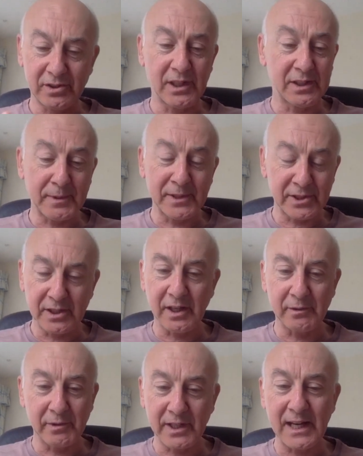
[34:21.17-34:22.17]
especially
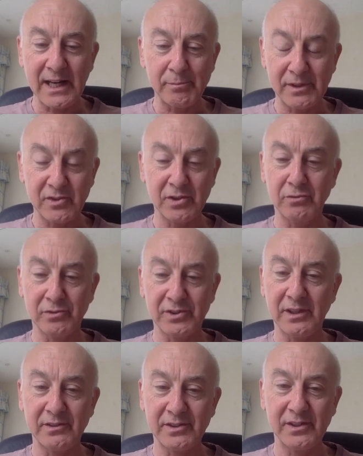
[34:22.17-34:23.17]
like with collaborative tools,
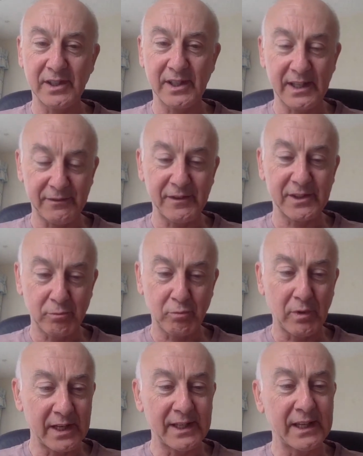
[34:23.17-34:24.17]
so that if it's
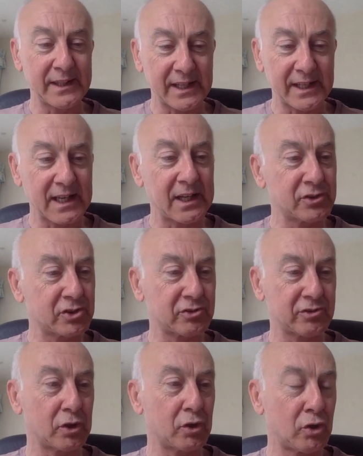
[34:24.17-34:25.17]
another
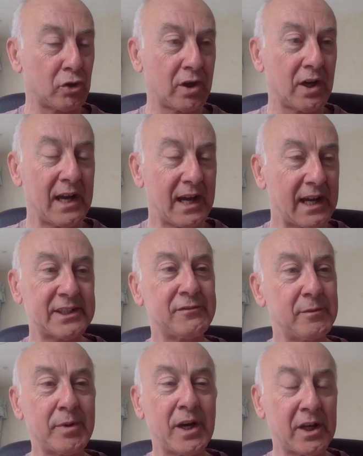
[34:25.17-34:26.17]
country or a
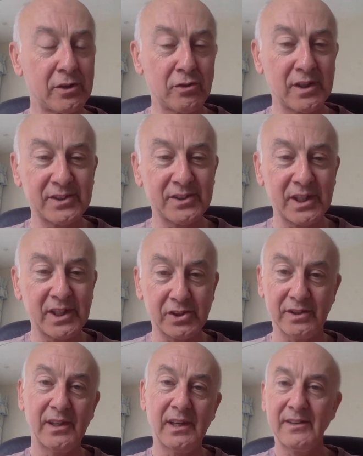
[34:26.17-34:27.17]
different part of the
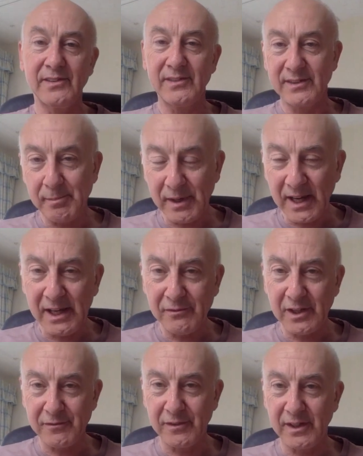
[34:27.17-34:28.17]
organisation, they behave
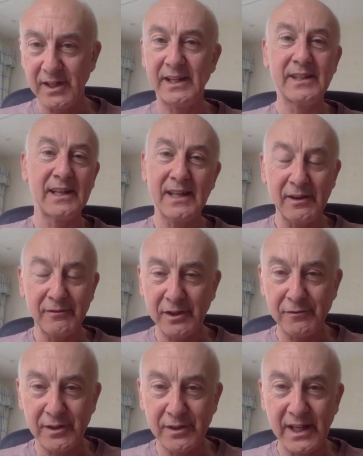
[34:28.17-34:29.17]
differently, they have
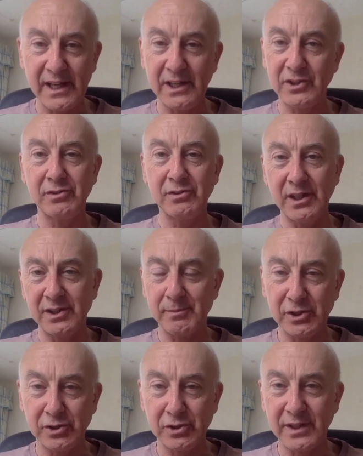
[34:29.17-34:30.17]
different needs. You need to
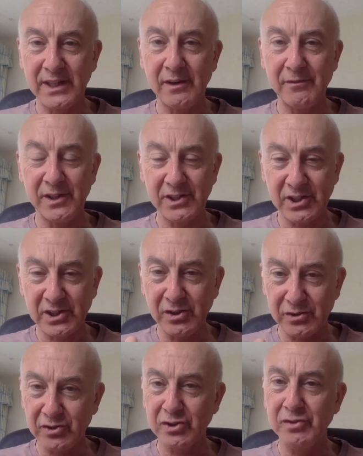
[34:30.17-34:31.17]
make sure the governance is
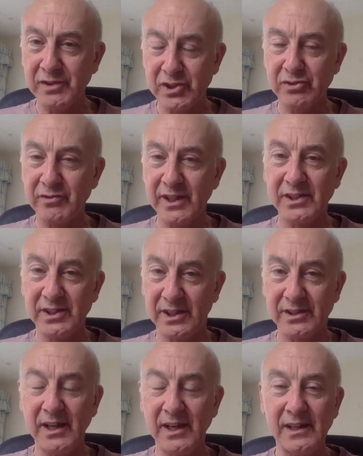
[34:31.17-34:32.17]
not too restricted
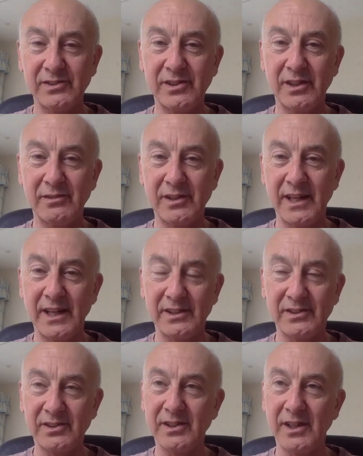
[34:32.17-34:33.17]
so that
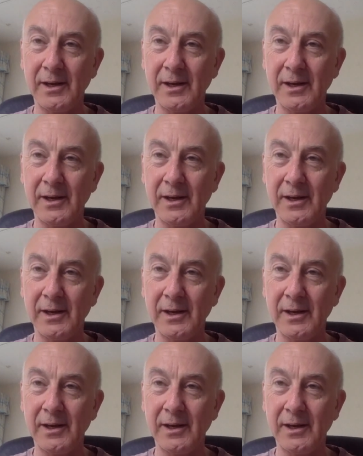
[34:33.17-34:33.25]
it's